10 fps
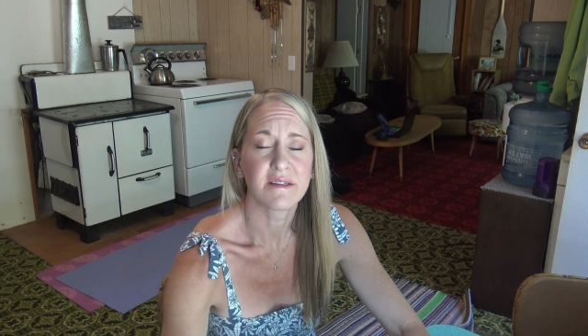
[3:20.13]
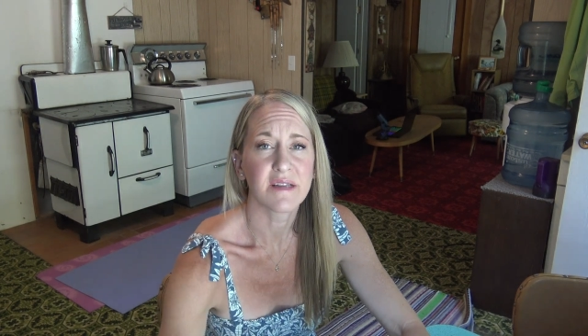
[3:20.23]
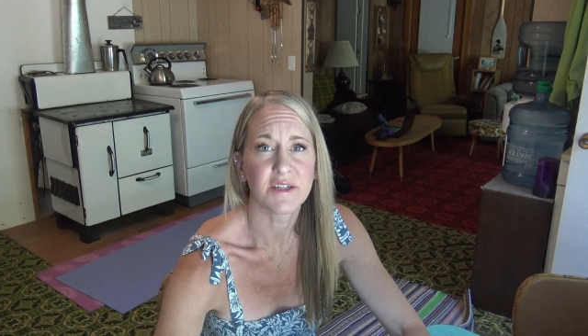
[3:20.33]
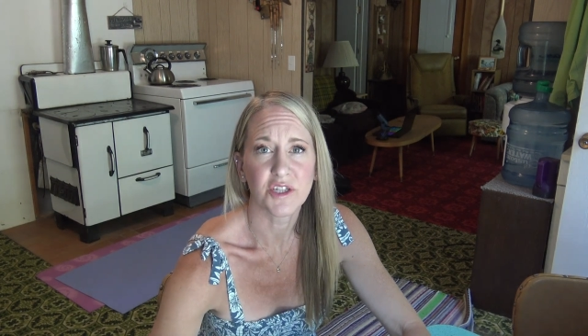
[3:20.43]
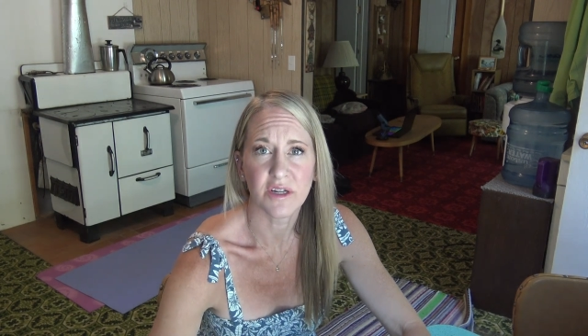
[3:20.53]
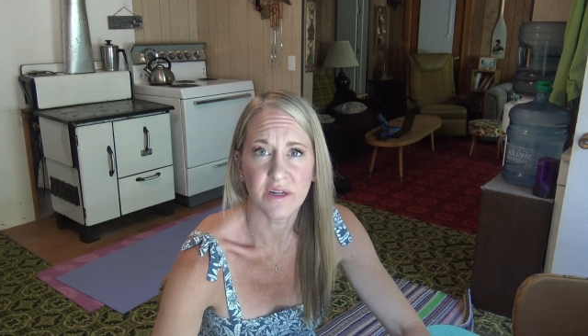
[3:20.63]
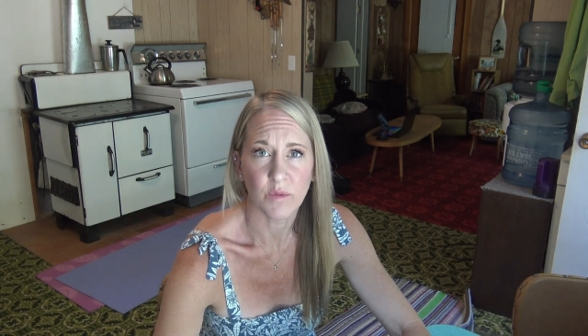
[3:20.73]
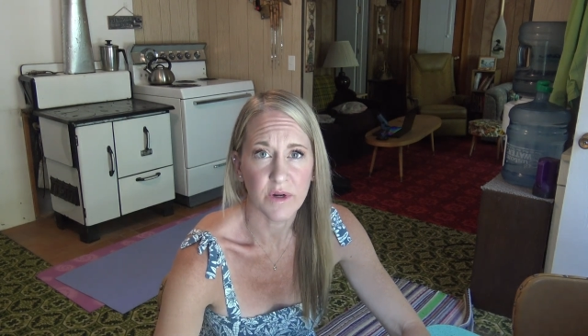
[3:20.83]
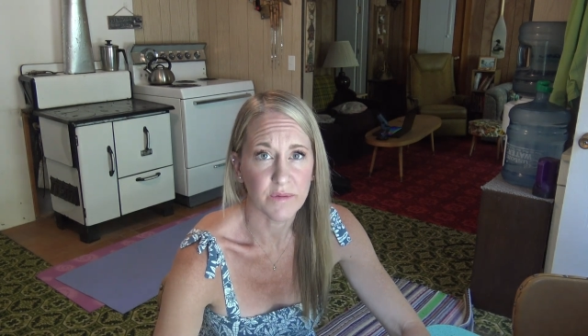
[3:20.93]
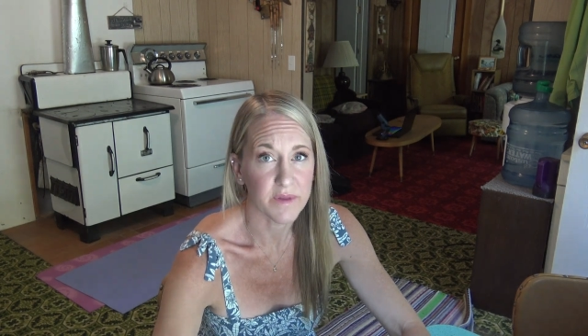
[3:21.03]
such good and
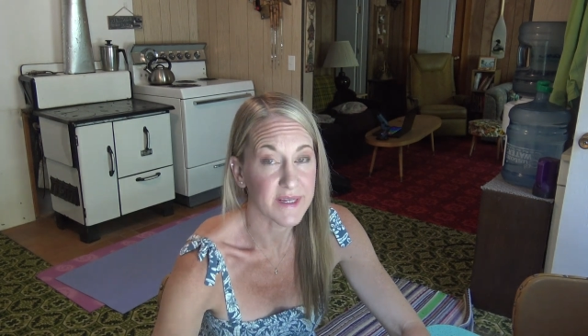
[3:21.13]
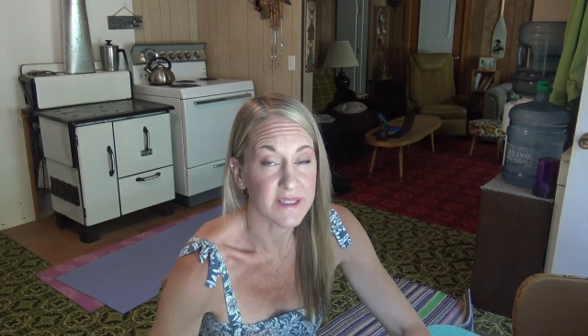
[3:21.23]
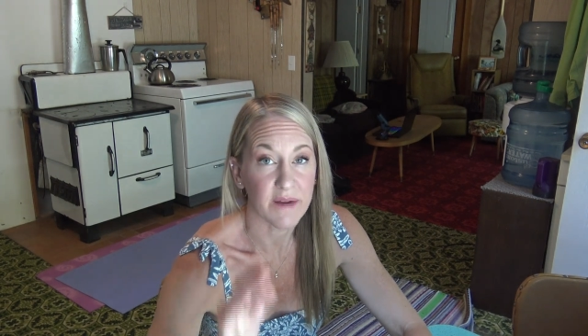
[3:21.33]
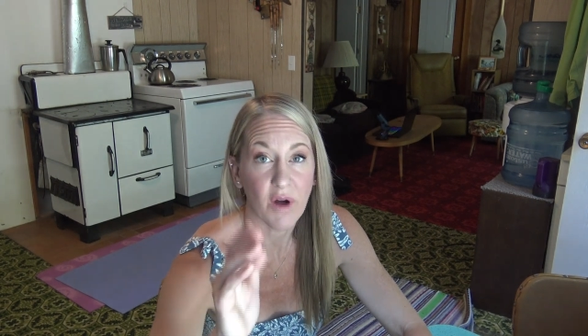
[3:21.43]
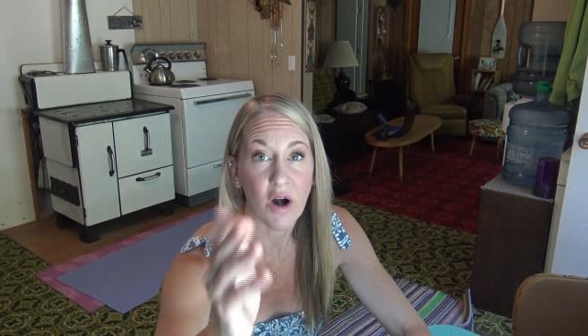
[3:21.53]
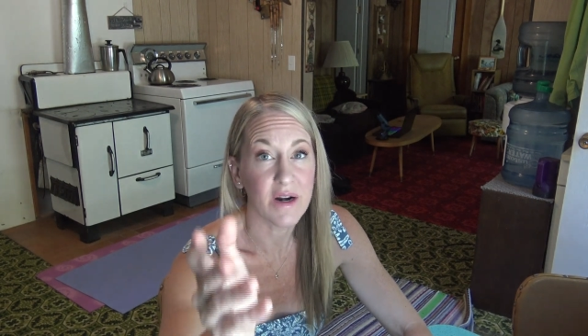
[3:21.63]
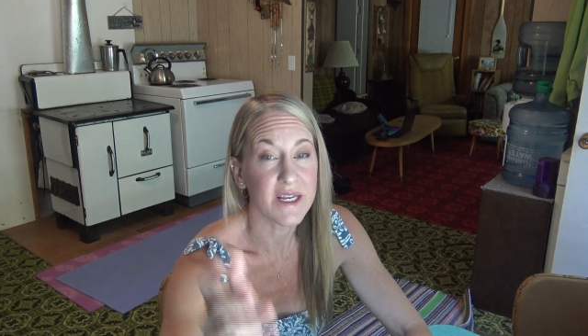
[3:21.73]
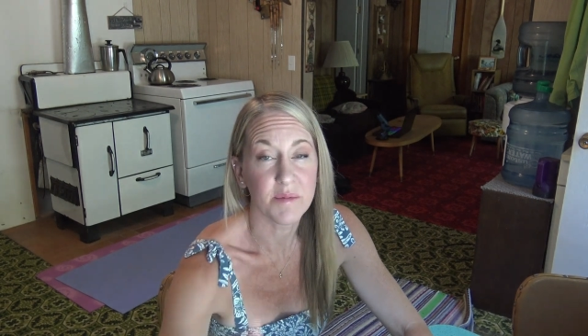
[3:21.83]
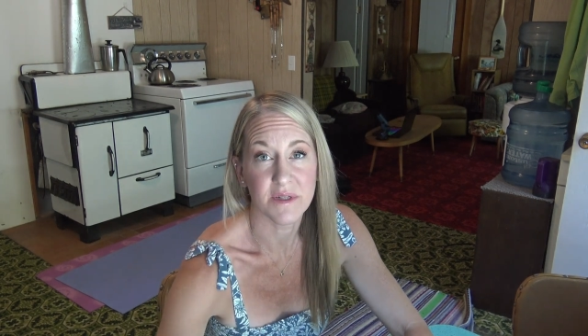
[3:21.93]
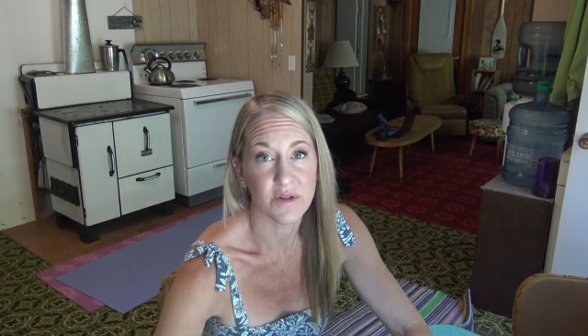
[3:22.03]
wonderful things. I've
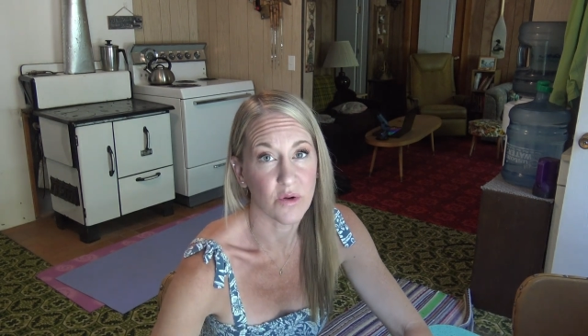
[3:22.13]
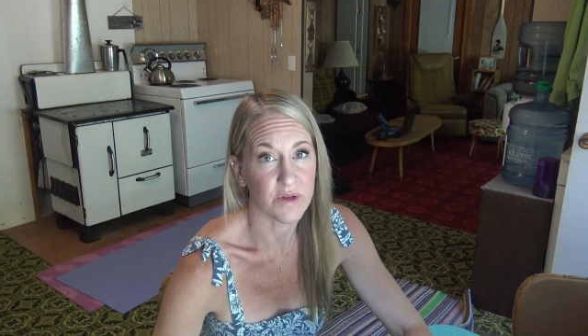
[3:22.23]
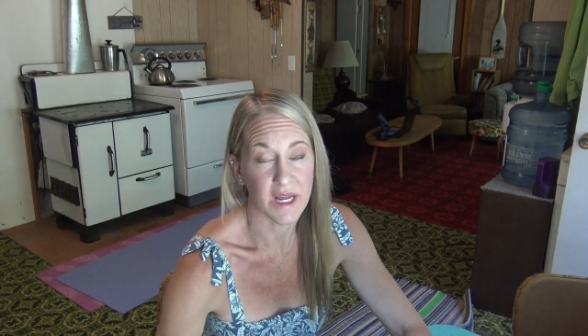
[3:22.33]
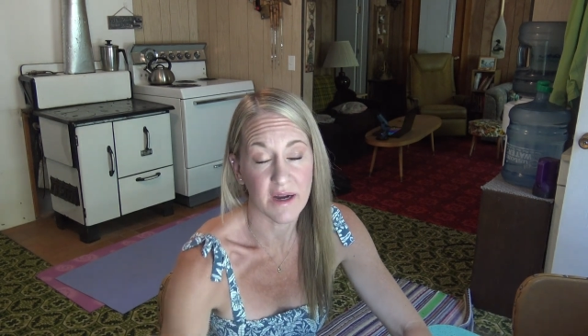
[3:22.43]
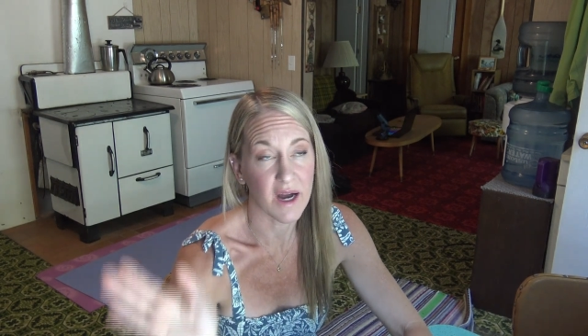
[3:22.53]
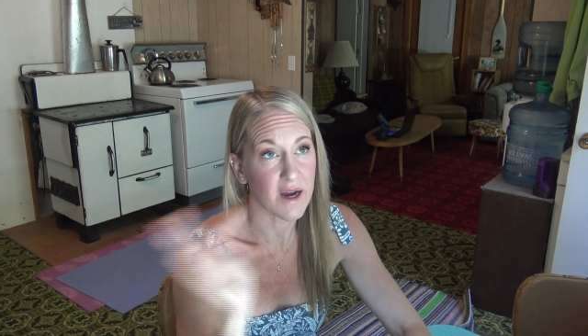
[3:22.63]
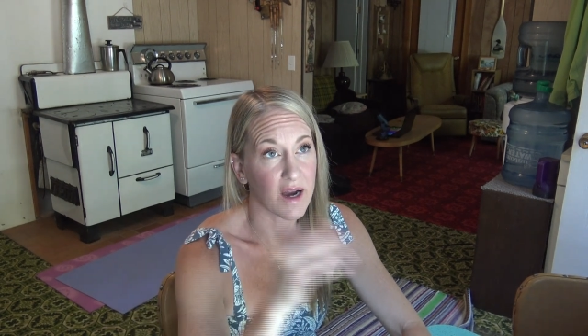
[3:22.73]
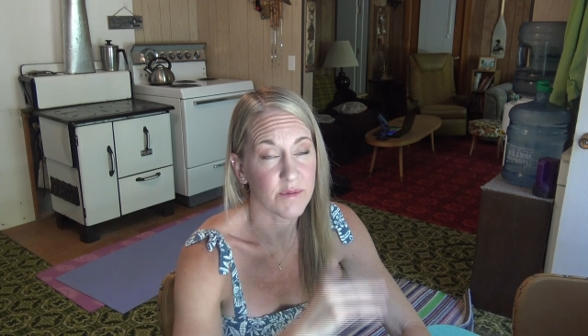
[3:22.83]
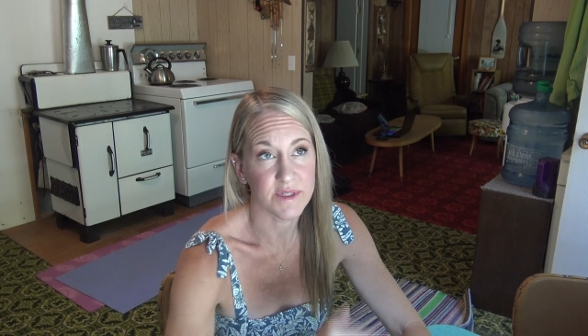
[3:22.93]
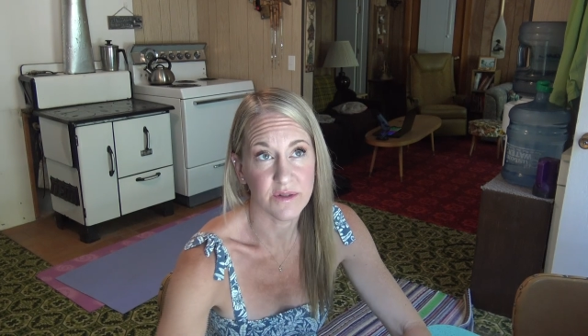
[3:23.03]
already been told,
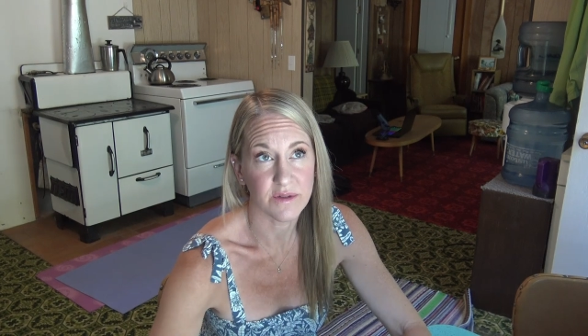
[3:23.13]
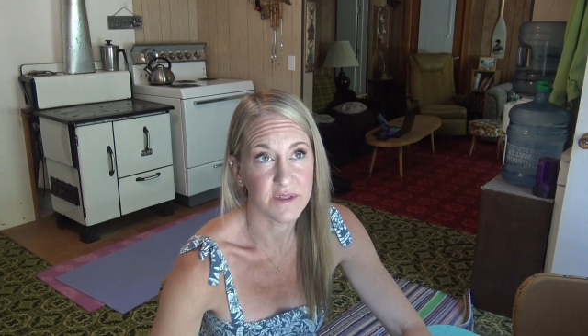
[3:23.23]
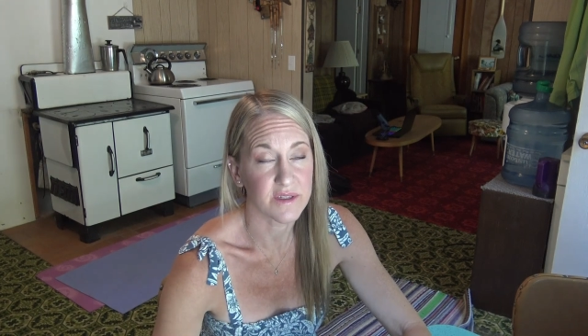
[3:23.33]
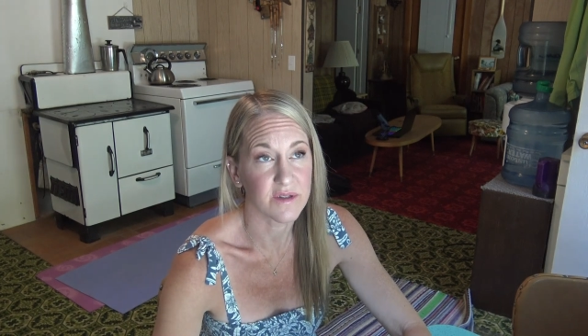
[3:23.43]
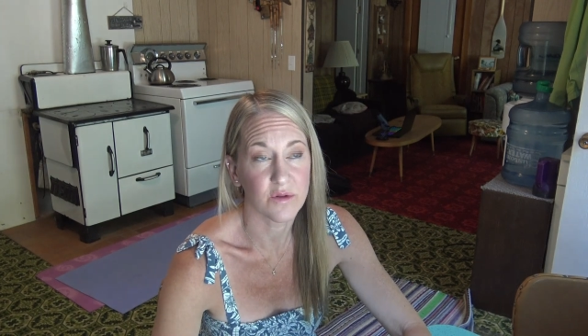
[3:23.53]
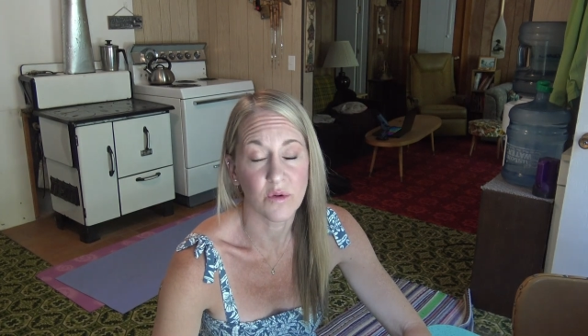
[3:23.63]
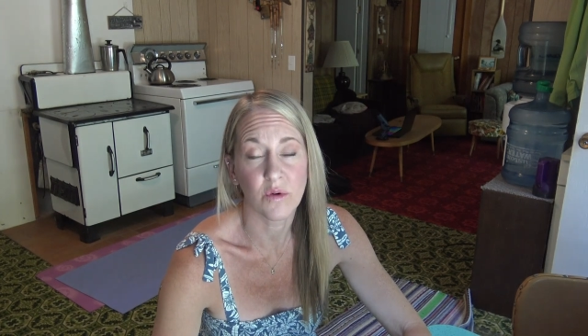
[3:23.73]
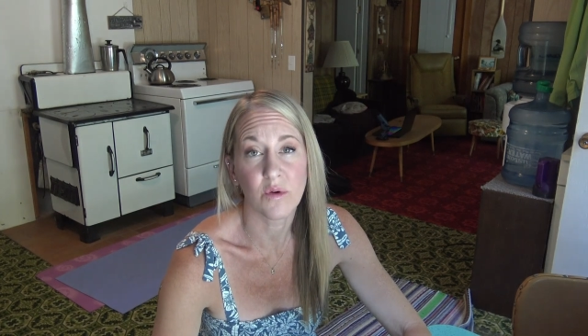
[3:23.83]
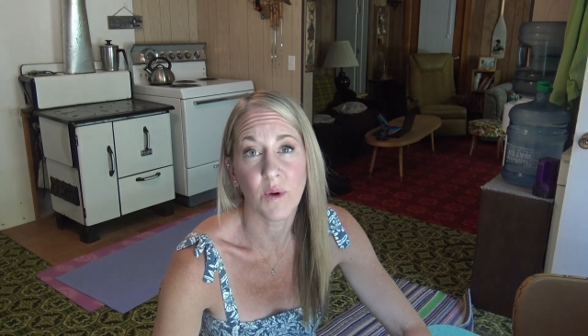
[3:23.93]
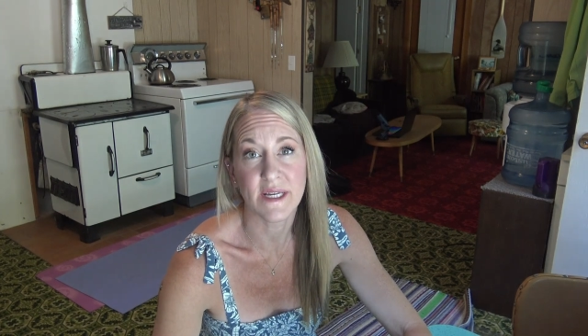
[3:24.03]
I was told this
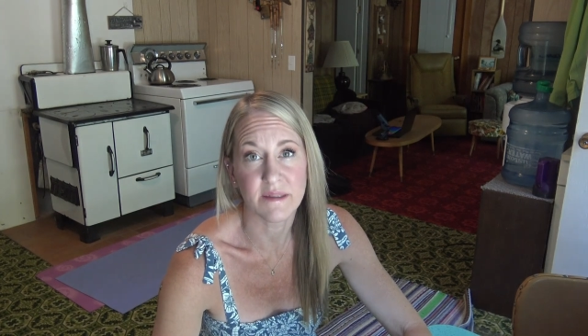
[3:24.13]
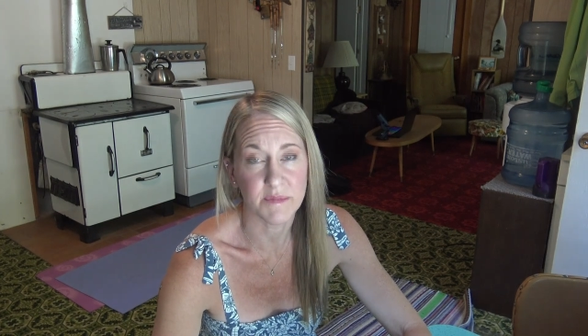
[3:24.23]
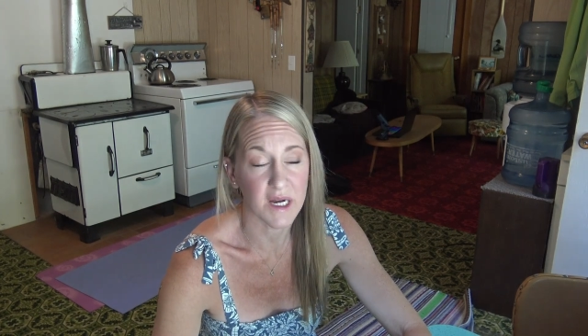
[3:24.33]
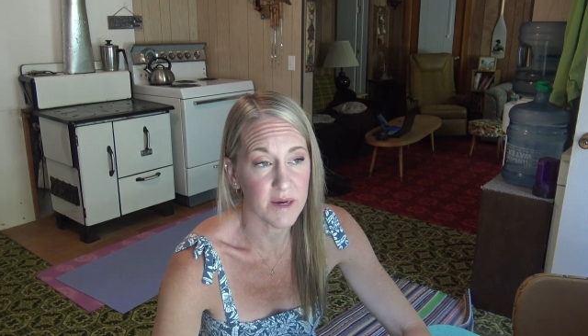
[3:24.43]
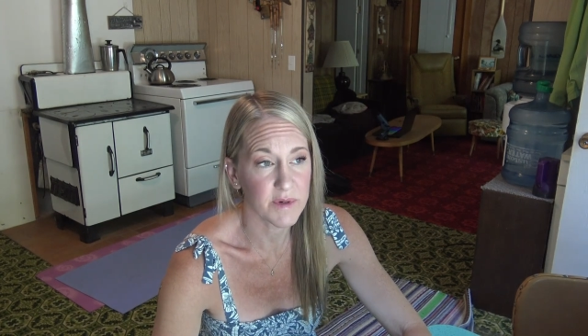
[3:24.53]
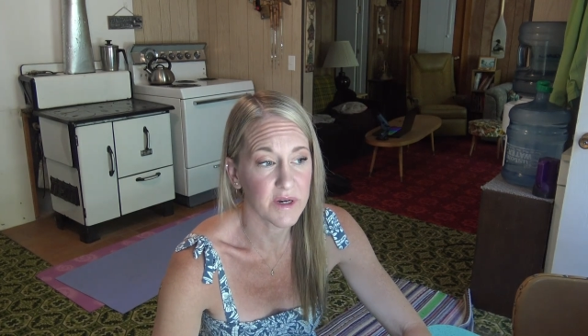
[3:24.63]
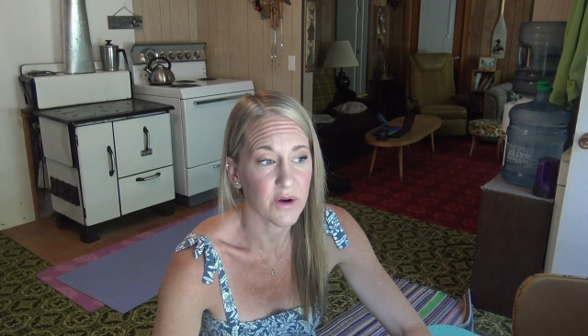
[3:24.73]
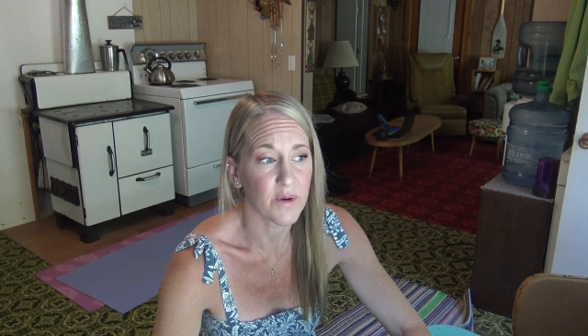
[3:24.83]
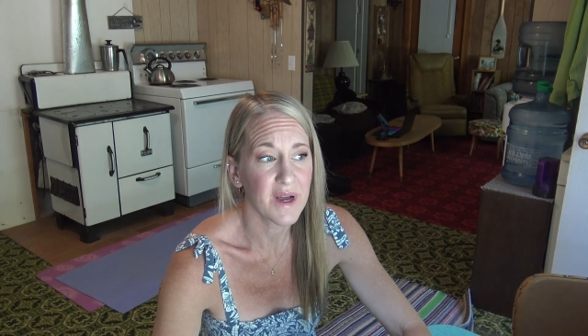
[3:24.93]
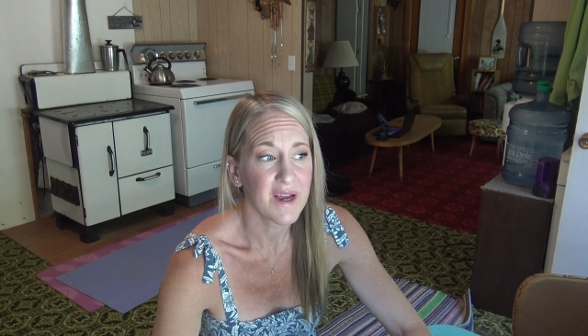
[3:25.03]
quite some time
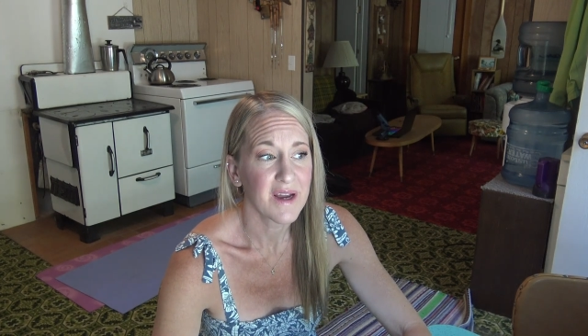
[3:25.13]
ago,